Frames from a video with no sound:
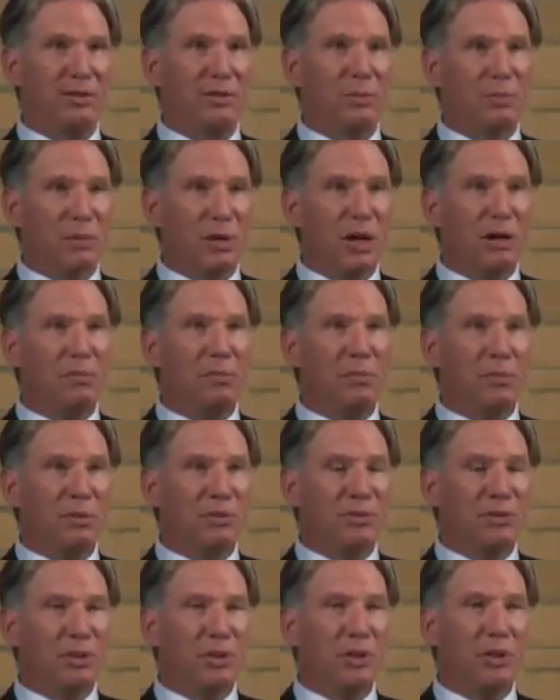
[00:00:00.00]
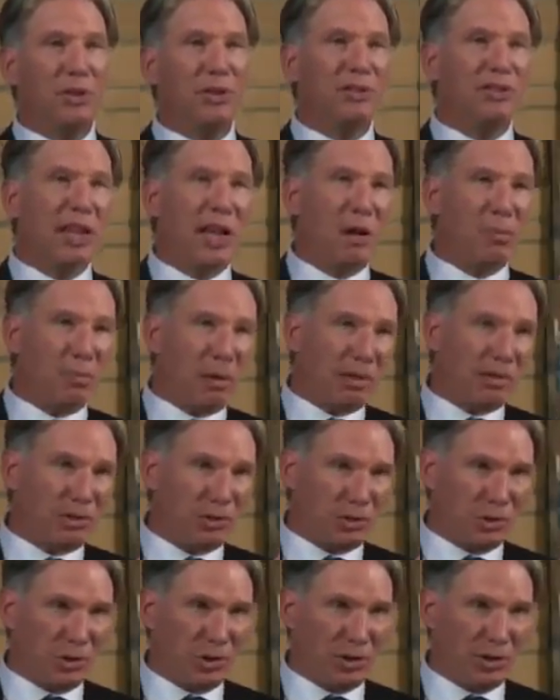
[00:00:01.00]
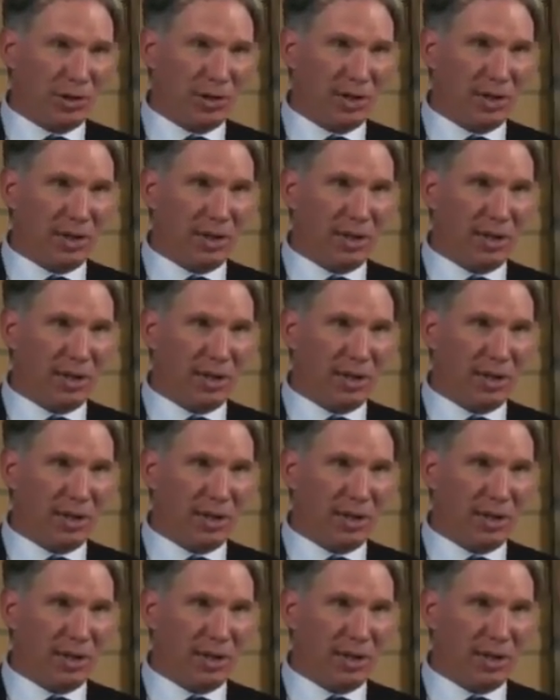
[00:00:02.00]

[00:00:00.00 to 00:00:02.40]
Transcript: The problem with sugar is how much sugar